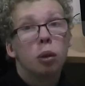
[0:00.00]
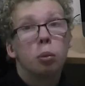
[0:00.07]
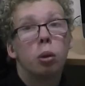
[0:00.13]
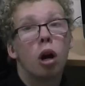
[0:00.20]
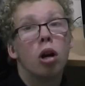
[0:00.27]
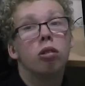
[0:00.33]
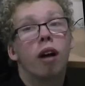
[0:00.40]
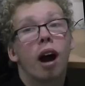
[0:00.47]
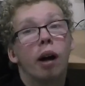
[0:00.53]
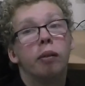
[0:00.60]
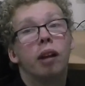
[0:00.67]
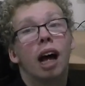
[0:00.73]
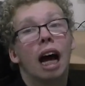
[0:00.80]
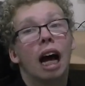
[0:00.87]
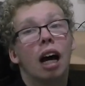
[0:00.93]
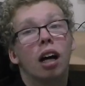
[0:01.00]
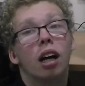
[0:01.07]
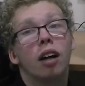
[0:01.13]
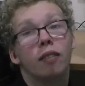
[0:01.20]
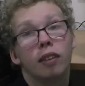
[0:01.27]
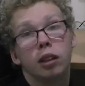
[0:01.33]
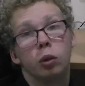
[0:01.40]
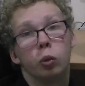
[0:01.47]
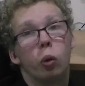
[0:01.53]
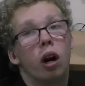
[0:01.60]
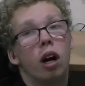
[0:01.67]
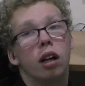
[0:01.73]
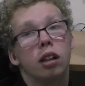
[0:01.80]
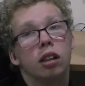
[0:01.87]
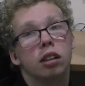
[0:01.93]
program that, if it's a
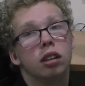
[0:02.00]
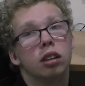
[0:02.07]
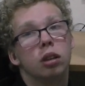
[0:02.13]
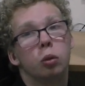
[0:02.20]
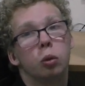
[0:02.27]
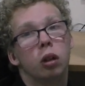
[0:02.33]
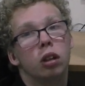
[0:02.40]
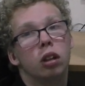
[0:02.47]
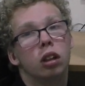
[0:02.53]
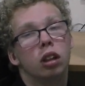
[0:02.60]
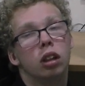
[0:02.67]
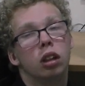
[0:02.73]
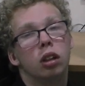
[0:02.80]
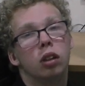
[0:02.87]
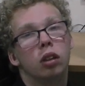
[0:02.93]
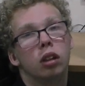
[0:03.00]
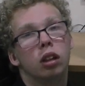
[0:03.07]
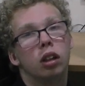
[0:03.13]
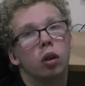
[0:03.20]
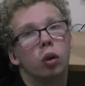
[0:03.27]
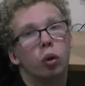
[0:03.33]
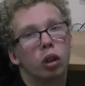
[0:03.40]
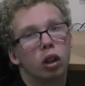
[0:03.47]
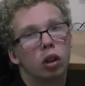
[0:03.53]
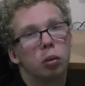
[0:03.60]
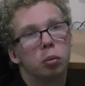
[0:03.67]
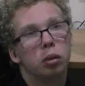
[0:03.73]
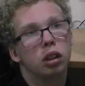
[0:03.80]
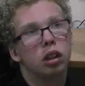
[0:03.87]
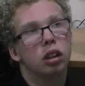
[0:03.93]
wireless one, on the
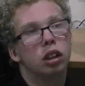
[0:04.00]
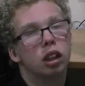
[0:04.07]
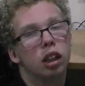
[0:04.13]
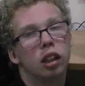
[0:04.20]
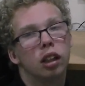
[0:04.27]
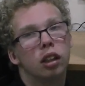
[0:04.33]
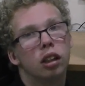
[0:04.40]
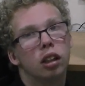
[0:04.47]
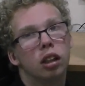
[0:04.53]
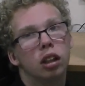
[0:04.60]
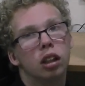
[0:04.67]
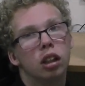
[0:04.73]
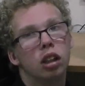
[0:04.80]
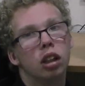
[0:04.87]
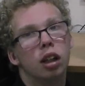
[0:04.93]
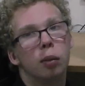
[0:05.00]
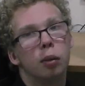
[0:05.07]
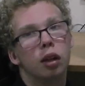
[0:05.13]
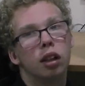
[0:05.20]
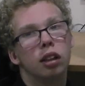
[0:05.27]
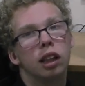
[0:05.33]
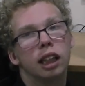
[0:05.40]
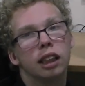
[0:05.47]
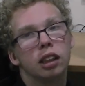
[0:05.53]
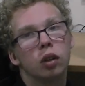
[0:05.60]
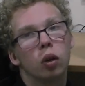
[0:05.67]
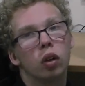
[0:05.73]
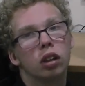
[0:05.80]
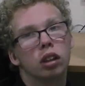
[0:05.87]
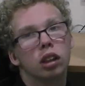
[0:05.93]
computer, because it's
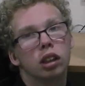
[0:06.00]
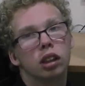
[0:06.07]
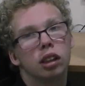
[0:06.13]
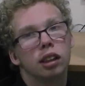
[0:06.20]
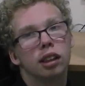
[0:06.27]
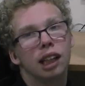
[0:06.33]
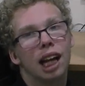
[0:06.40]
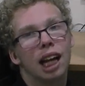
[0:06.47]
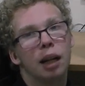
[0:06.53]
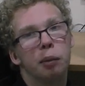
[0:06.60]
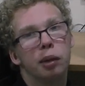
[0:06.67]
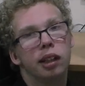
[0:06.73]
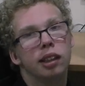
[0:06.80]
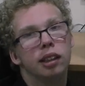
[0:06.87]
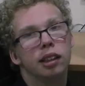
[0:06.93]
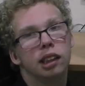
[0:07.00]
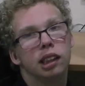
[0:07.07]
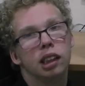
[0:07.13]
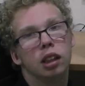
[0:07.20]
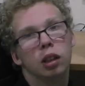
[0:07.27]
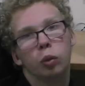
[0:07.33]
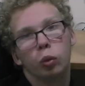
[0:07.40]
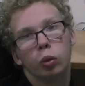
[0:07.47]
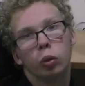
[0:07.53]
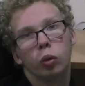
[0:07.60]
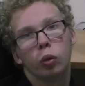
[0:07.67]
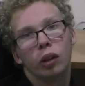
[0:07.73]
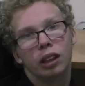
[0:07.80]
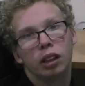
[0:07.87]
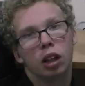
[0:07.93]
not the same as
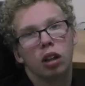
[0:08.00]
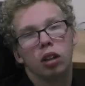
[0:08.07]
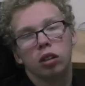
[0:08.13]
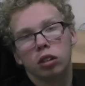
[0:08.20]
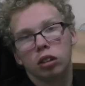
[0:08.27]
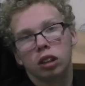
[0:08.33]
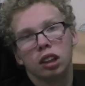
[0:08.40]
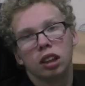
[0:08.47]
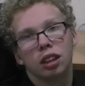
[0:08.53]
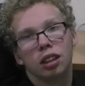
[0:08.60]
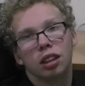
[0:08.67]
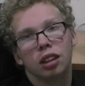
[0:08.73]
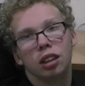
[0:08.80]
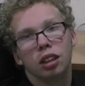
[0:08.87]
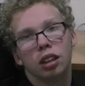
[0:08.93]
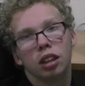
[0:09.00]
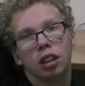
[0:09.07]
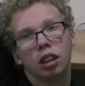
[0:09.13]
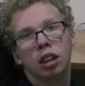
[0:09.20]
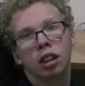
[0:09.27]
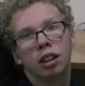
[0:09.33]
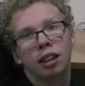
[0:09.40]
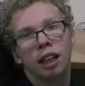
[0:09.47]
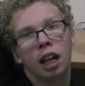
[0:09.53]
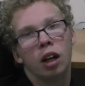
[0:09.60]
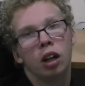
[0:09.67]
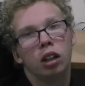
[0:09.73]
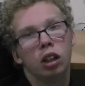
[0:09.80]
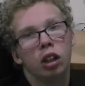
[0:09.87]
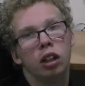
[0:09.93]
Windows.
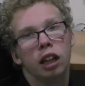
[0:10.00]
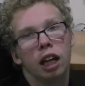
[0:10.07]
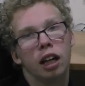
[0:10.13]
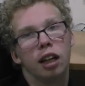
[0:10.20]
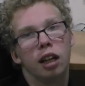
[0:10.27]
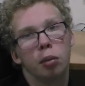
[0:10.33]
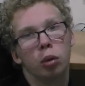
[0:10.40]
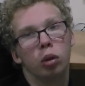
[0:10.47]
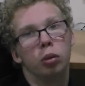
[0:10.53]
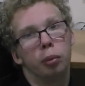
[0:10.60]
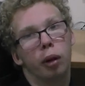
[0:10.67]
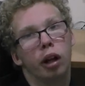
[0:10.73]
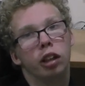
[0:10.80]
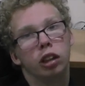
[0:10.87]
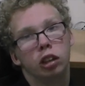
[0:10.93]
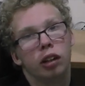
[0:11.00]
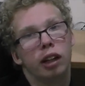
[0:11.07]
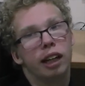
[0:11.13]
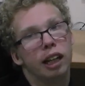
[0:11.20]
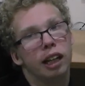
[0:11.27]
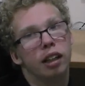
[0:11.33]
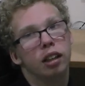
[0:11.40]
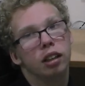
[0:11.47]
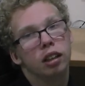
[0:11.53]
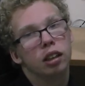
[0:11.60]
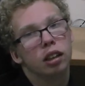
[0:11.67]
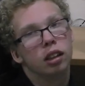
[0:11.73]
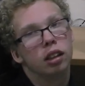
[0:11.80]
There you can get a keyboard and plug it straight in.